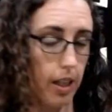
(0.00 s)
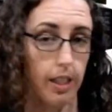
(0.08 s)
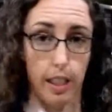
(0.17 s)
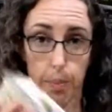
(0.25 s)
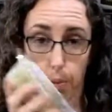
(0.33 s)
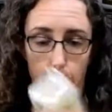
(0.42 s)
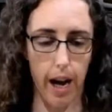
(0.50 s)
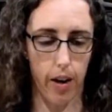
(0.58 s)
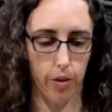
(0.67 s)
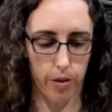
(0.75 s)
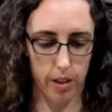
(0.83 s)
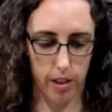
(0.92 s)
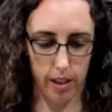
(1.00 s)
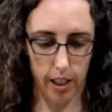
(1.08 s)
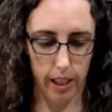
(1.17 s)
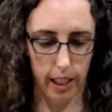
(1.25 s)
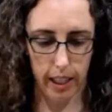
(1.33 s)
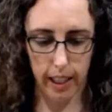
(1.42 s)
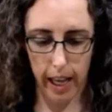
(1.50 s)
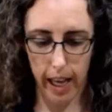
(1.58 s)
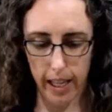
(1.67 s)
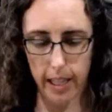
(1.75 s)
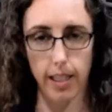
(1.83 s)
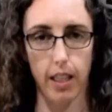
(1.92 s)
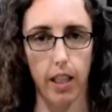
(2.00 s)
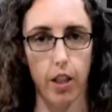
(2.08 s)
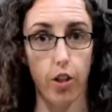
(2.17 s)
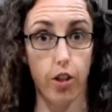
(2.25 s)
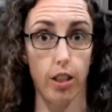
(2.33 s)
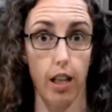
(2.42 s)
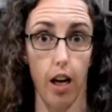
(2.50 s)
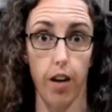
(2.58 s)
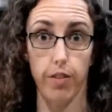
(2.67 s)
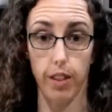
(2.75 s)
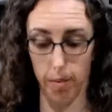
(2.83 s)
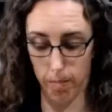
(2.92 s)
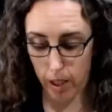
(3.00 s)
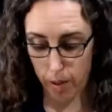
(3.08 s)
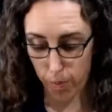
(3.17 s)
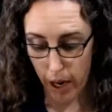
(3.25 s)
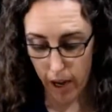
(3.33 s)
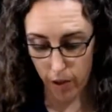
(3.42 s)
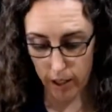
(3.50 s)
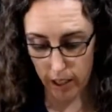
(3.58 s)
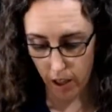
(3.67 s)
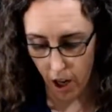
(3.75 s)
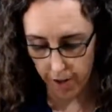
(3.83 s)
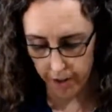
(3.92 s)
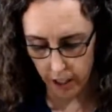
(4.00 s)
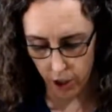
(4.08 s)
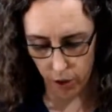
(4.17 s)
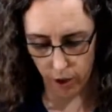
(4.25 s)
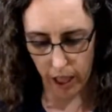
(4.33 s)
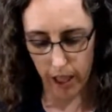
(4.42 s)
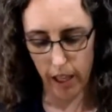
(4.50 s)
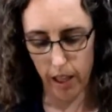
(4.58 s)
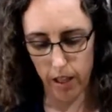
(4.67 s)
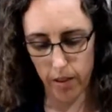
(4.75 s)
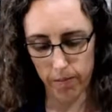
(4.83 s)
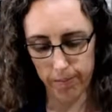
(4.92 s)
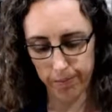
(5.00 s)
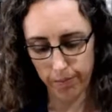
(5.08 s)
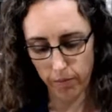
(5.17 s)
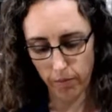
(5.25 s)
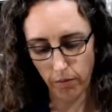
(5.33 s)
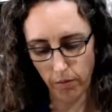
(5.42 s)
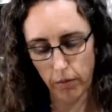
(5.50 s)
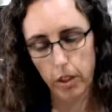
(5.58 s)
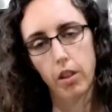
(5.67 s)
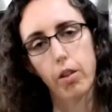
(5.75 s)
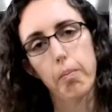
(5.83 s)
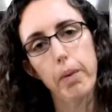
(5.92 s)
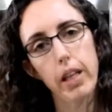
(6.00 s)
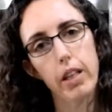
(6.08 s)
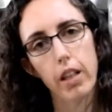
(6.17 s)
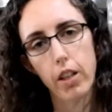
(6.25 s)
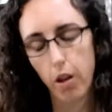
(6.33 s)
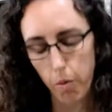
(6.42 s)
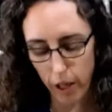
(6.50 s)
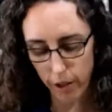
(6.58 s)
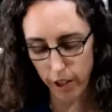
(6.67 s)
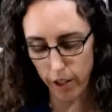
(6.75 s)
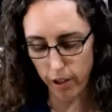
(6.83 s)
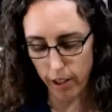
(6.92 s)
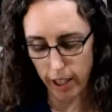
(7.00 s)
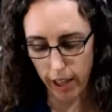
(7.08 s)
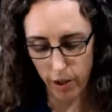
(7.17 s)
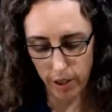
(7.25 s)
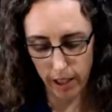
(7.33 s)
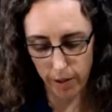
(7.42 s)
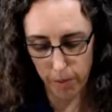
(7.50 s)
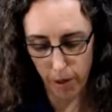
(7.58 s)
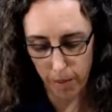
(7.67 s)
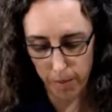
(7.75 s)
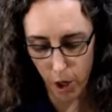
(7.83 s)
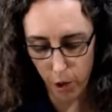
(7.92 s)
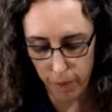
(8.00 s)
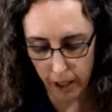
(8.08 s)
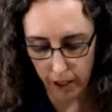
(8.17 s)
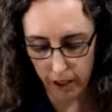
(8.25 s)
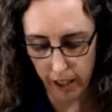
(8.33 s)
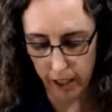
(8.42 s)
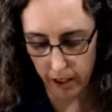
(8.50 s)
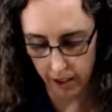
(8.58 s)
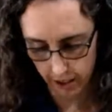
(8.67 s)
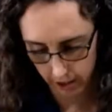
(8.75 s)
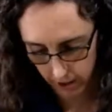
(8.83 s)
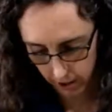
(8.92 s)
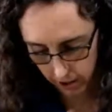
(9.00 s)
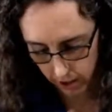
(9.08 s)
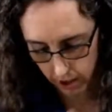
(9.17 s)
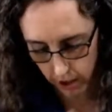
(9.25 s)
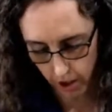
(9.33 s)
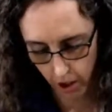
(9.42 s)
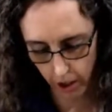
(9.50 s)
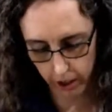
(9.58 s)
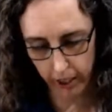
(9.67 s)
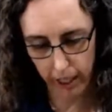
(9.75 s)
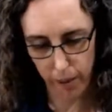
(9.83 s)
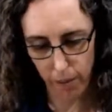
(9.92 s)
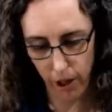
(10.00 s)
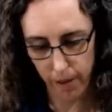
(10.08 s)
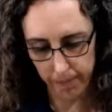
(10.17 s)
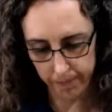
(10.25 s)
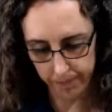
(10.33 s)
Sprouts. Get yourself some sprouts as often as you can. Oh man, yo, why do I do this? I always have a problem opening things on camera.